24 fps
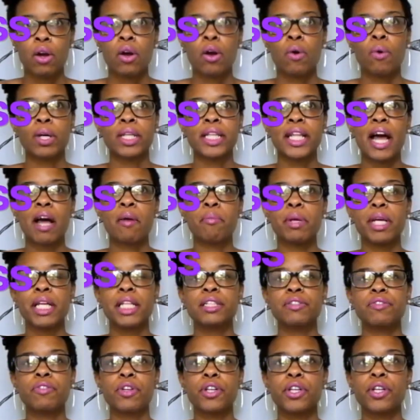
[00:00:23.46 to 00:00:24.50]
What that
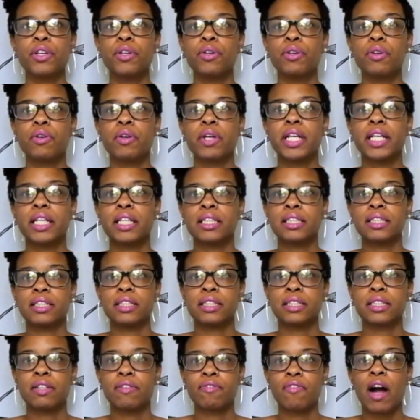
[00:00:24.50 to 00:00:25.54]
means for you is
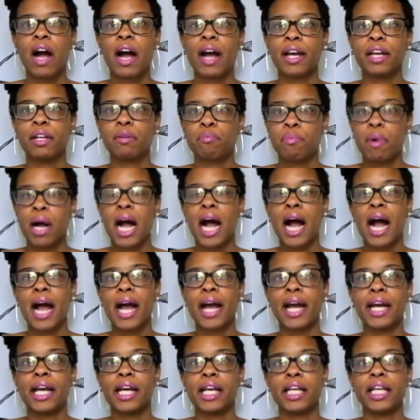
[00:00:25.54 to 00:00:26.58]
defined
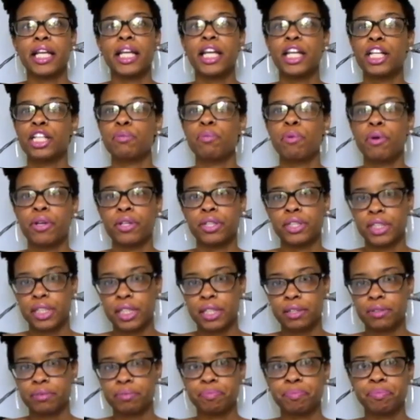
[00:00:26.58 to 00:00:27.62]
by each
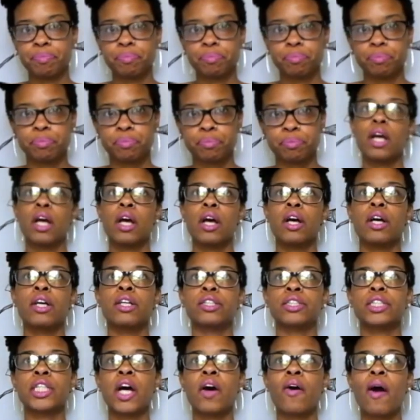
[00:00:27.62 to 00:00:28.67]
person.
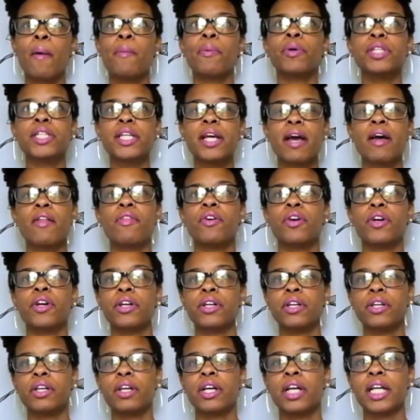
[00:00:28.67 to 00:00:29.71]
So I put
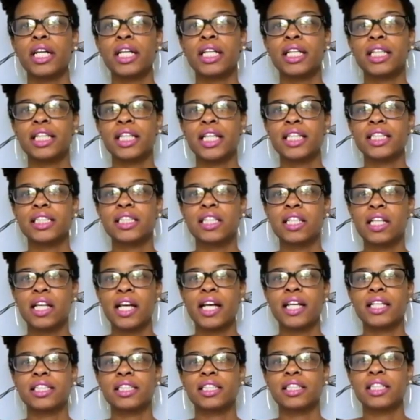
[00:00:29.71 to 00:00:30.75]
together this
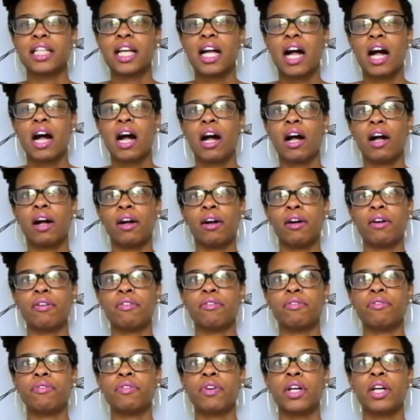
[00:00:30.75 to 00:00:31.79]
list of